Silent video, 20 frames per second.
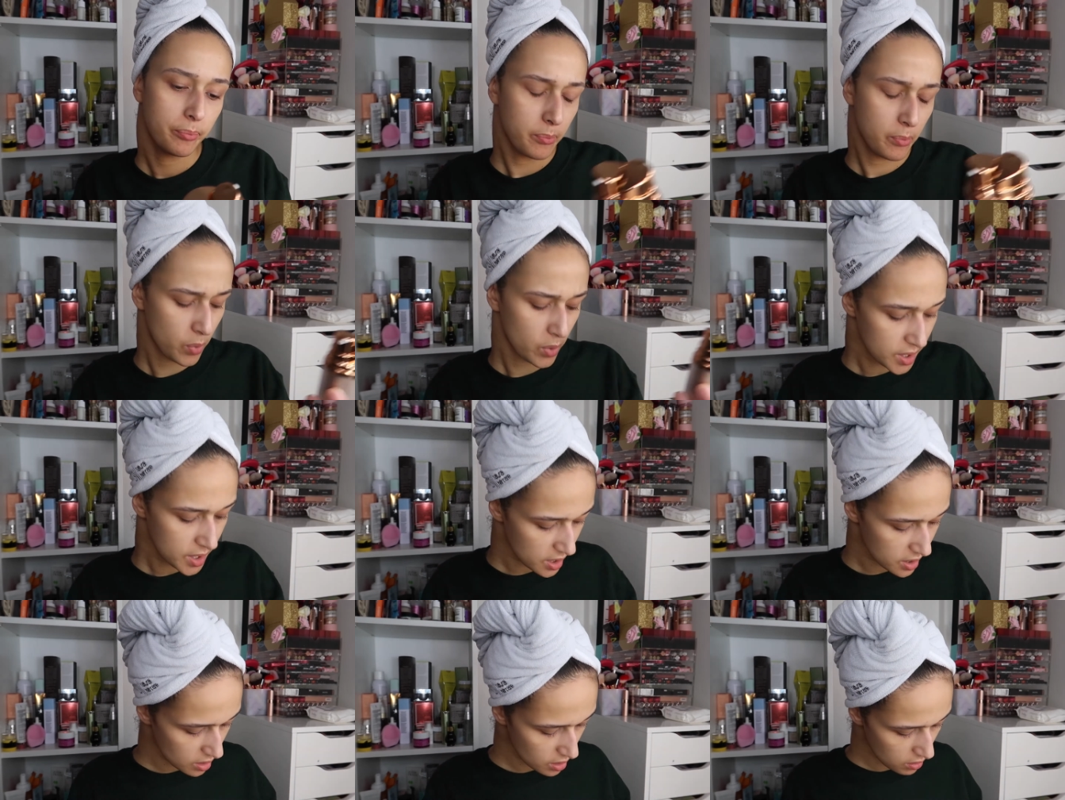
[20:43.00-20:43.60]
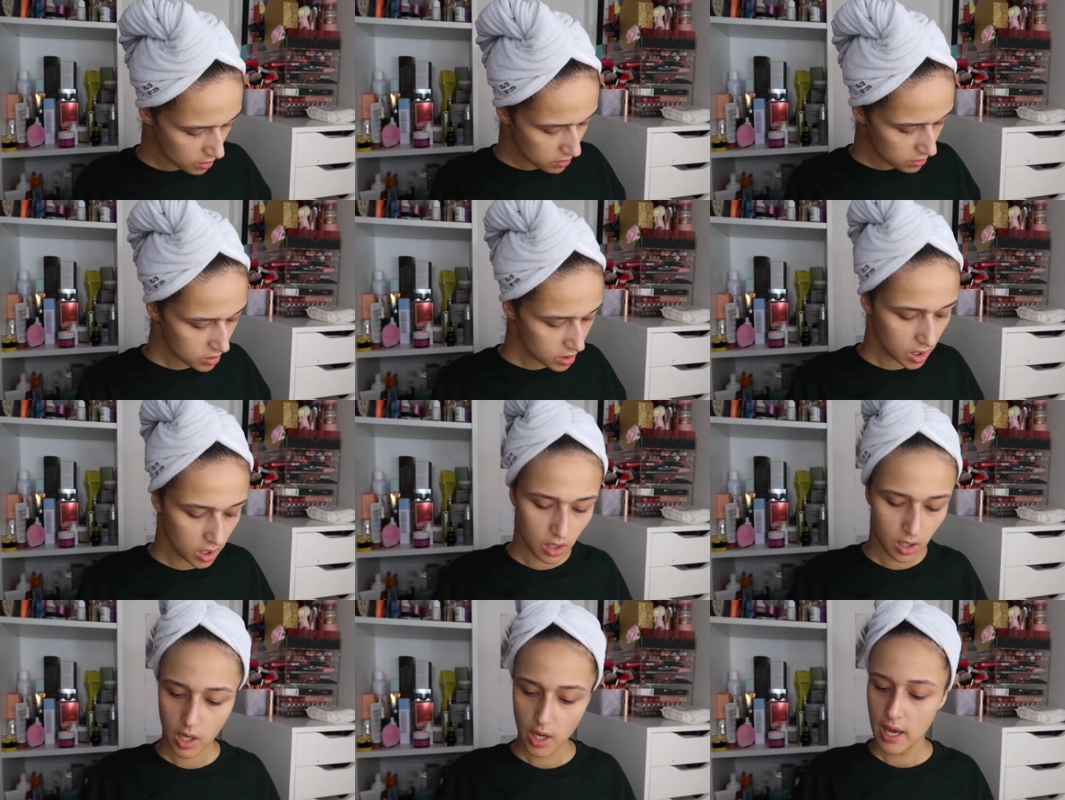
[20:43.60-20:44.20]
what's this called
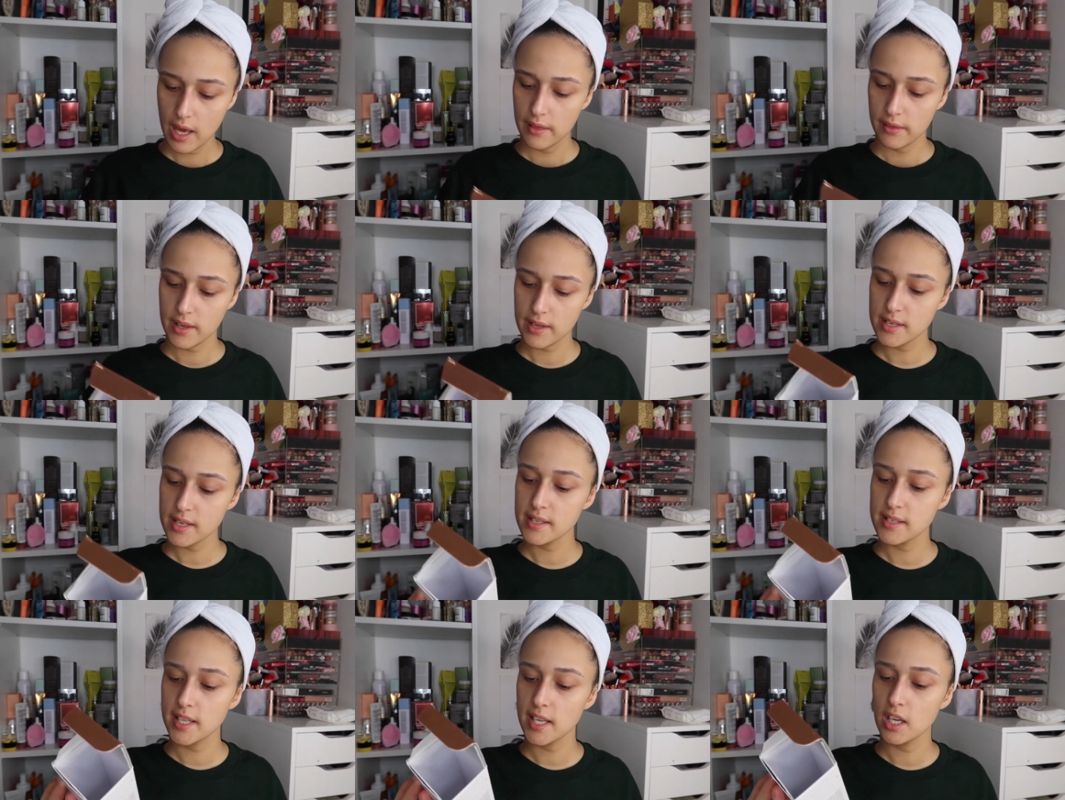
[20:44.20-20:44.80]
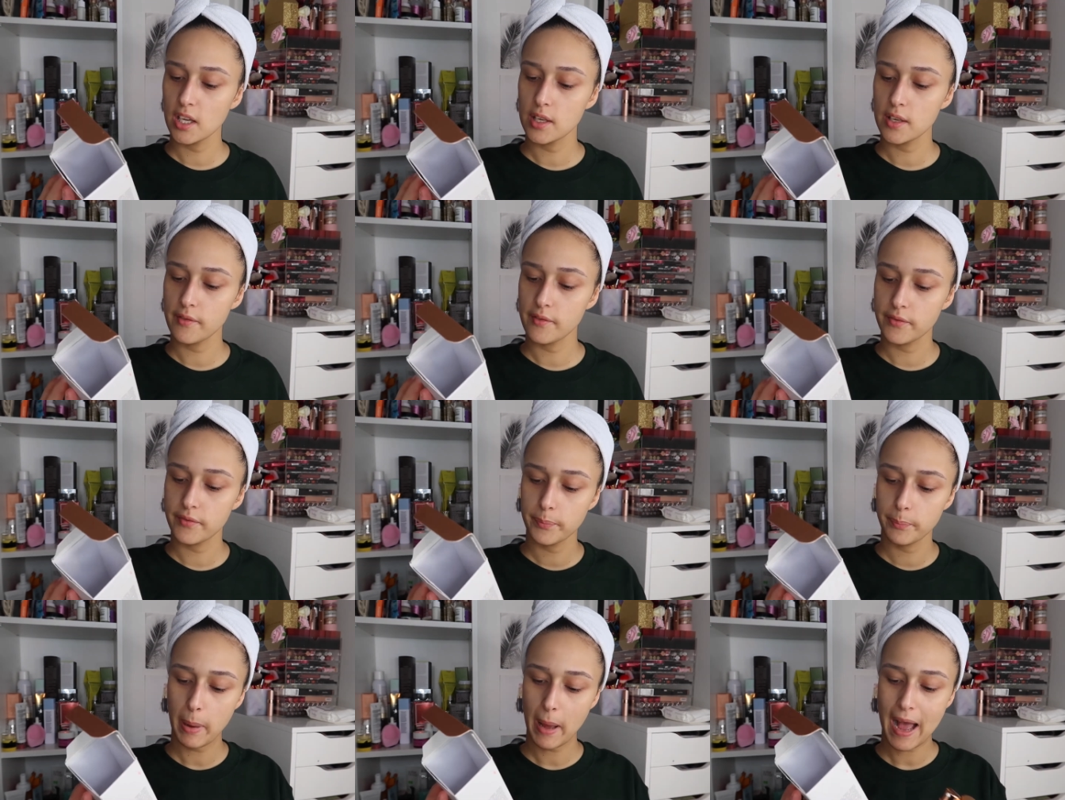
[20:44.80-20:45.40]
this is the
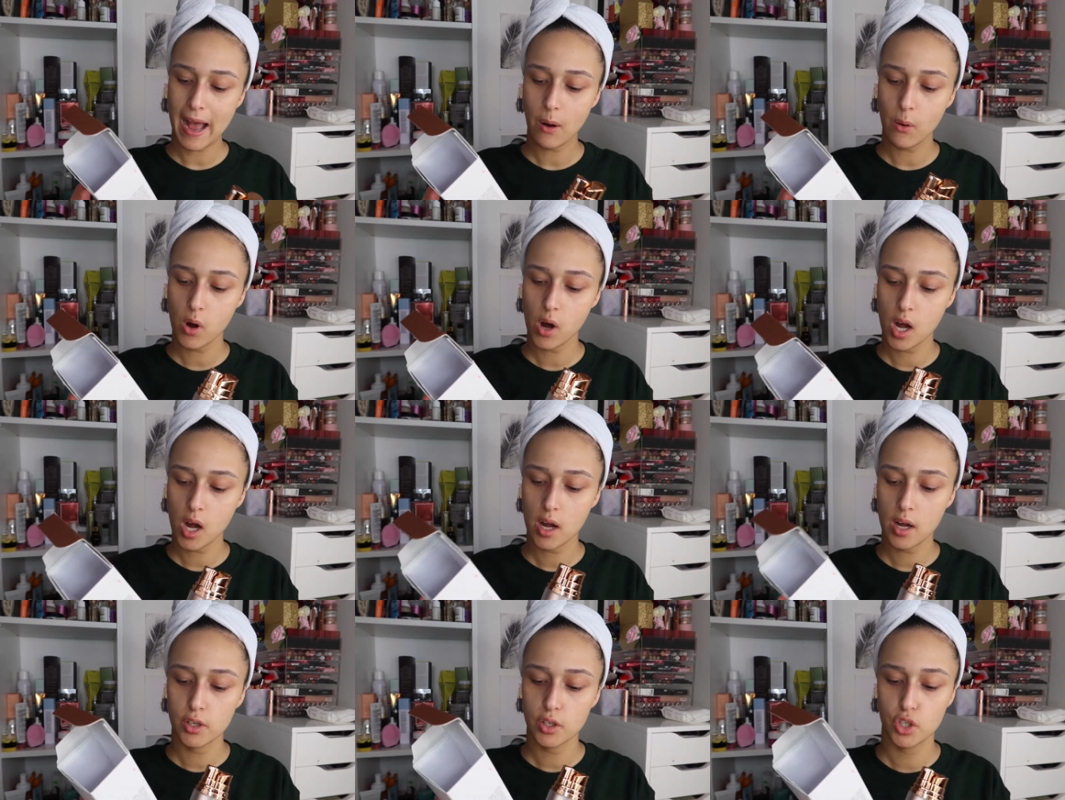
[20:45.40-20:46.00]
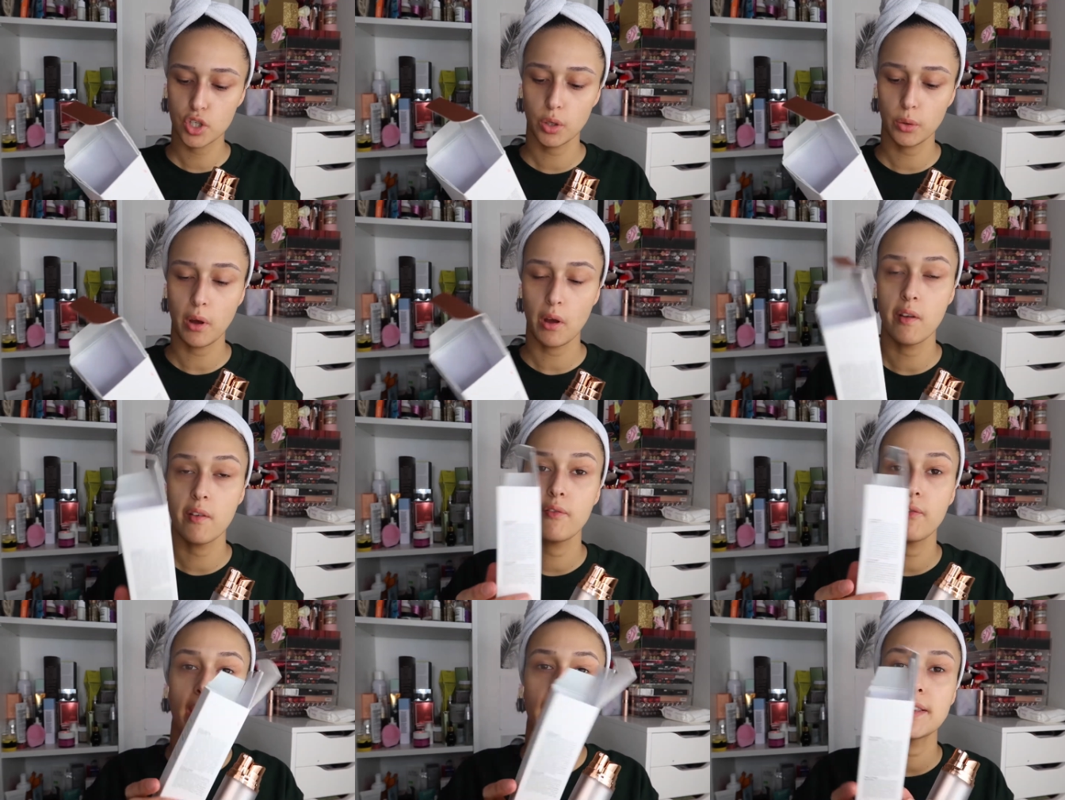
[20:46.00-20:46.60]
power duo
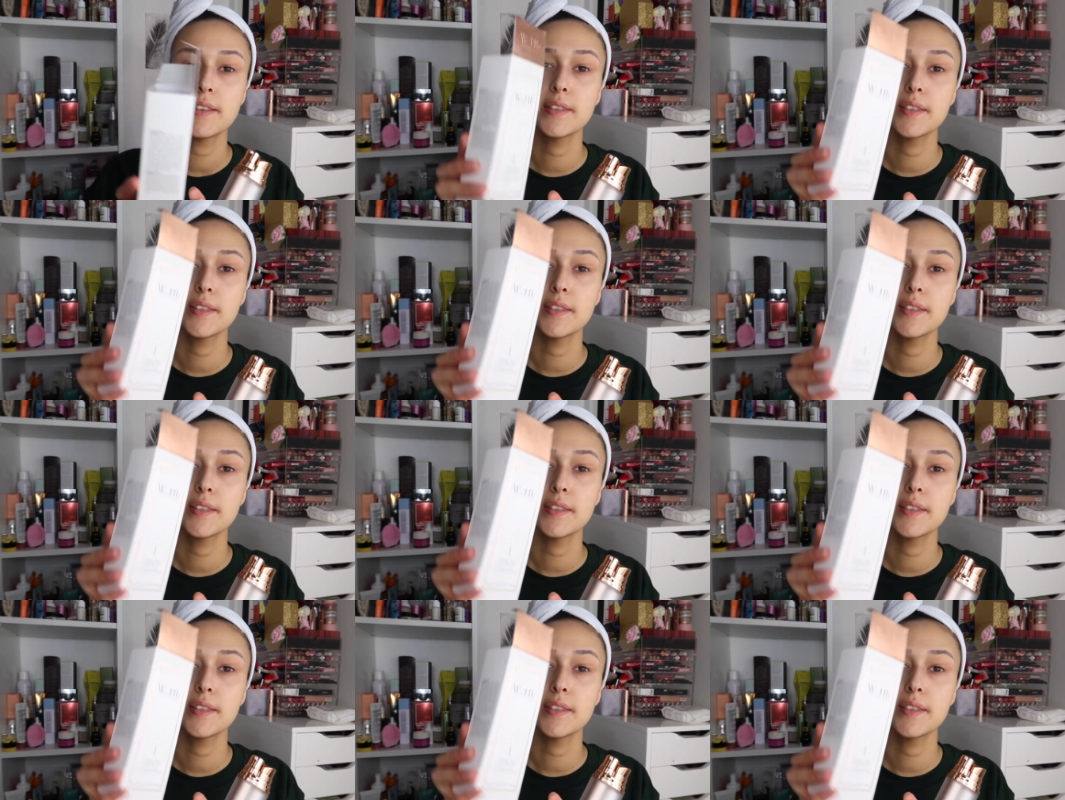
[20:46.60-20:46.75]
face